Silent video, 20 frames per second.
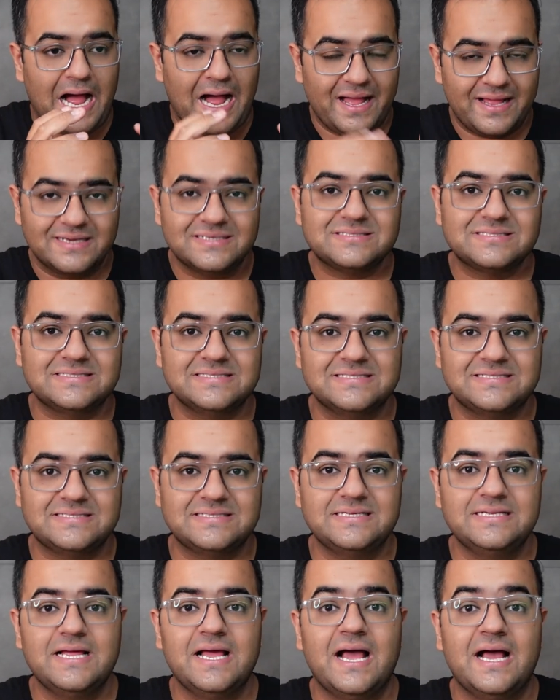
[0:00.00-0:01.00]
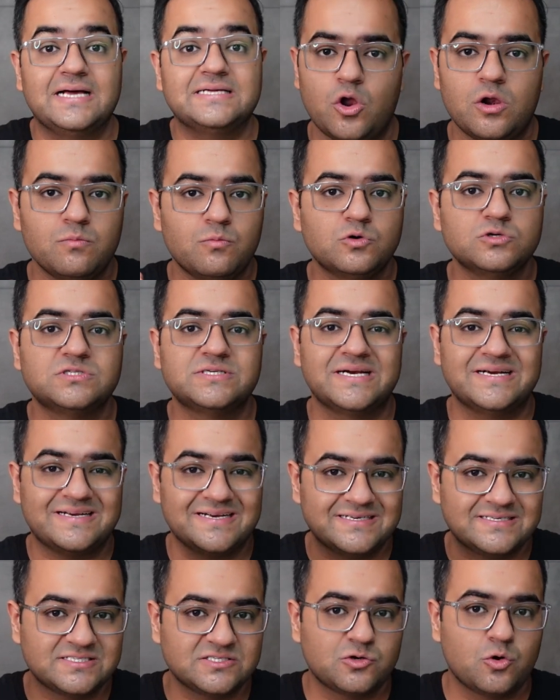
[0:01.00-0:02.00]
I R C C has almost hit
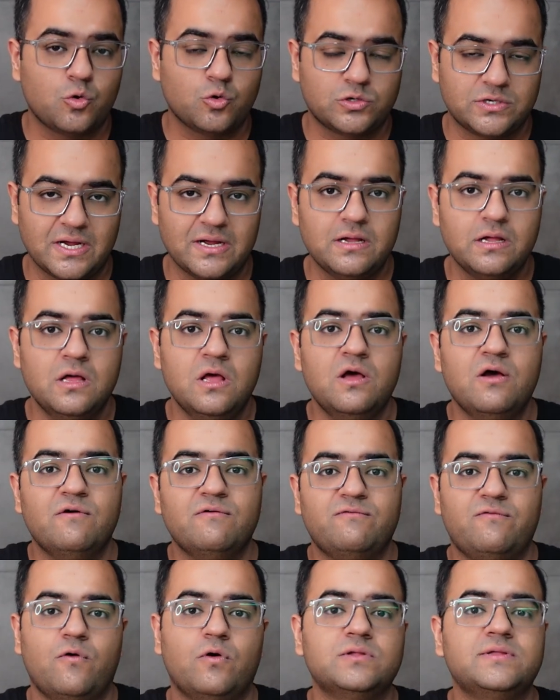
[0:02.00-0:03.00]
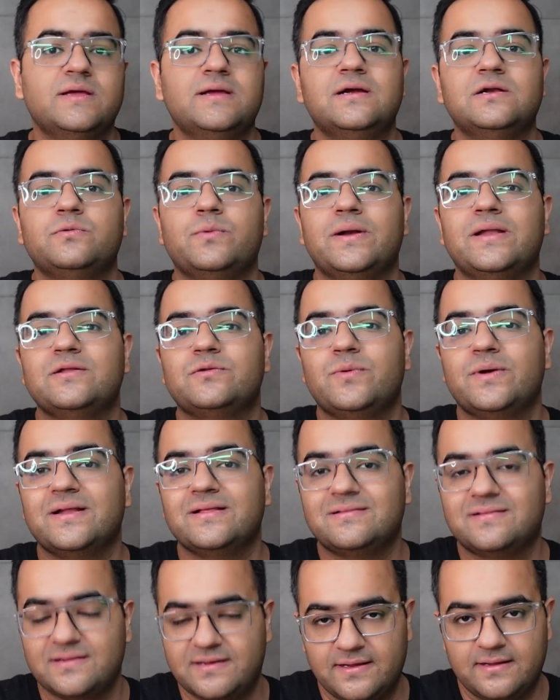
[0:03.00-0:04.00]
its quota for the year twenty
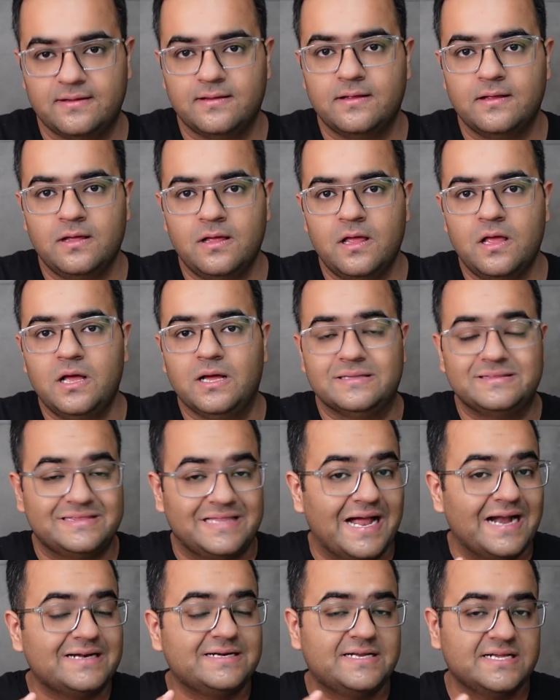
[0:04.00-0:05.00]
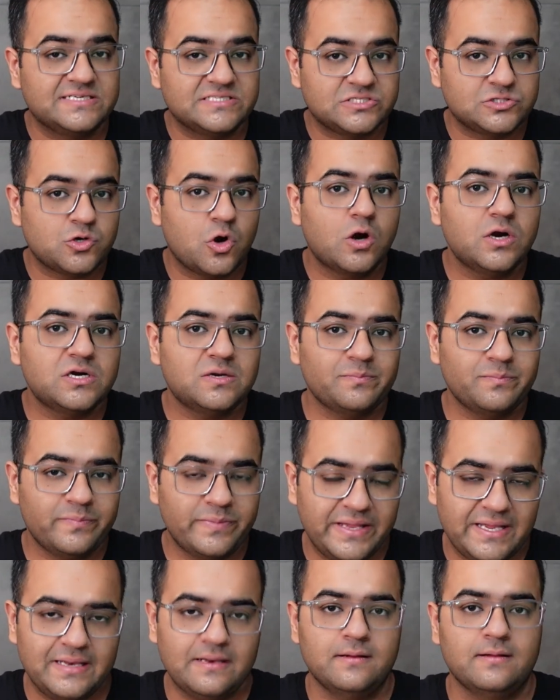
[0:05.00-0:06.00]
twenty-three. That does not
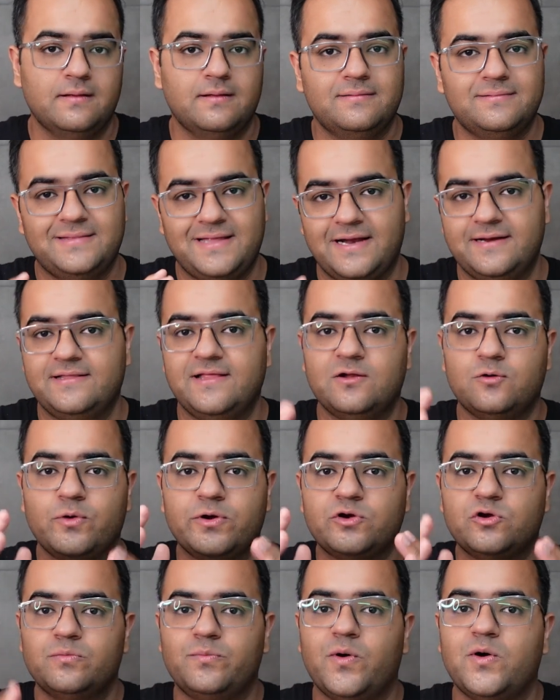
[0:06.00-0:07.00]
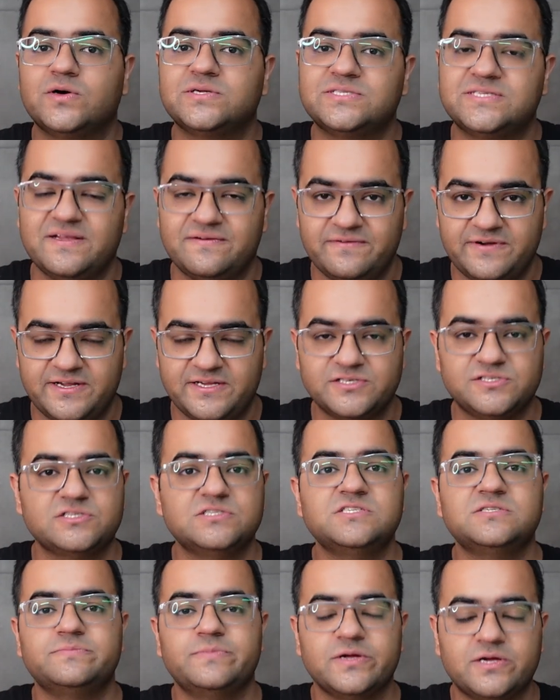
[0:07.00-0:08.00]
mean that they're going to pause the
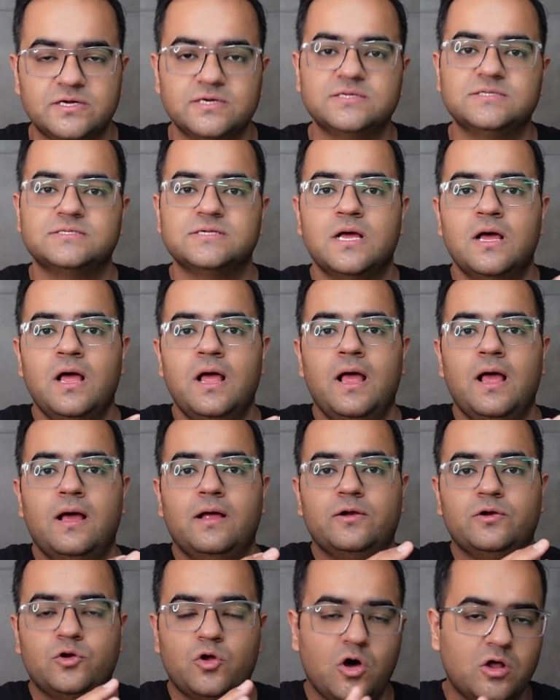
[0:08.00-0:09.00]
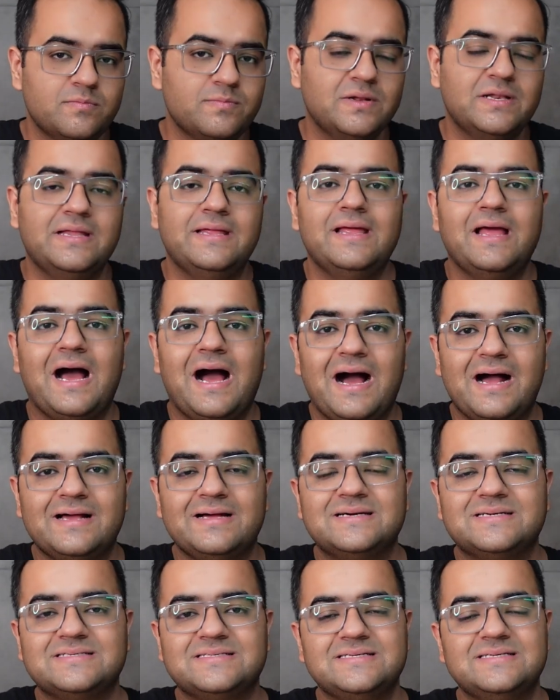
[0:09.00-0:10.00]
invitations, because normally
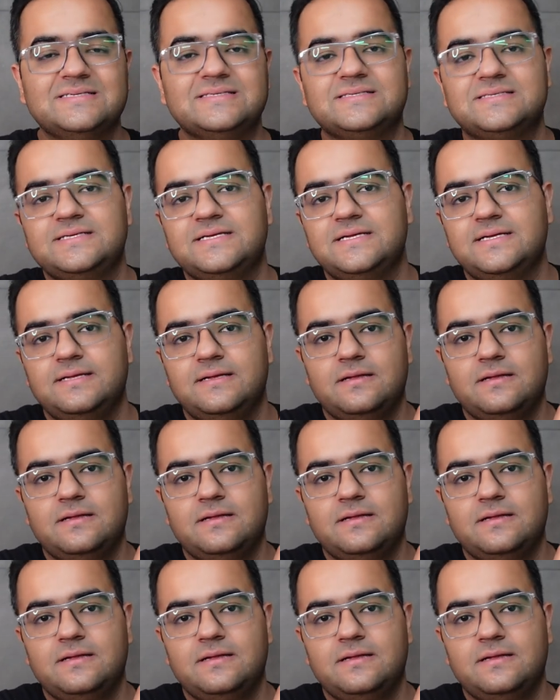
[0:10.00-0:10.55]
I R C C